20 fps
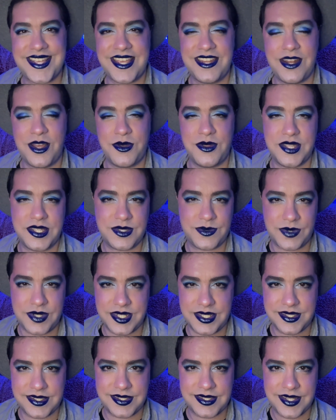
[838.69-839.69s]
I know this one
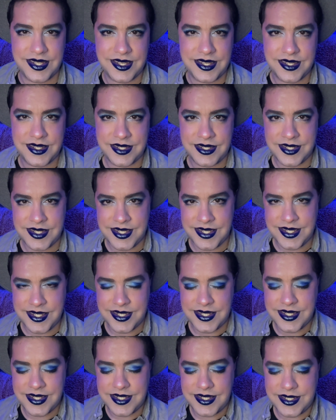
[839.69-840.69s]
is
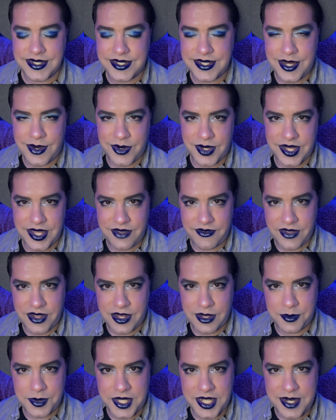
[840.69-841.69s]
not really
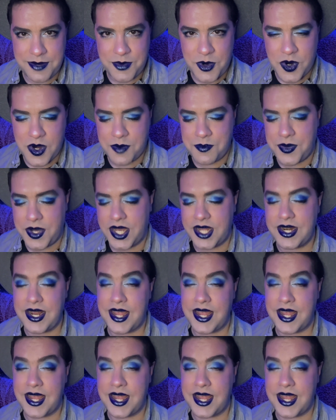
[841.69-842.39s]
available anymore, but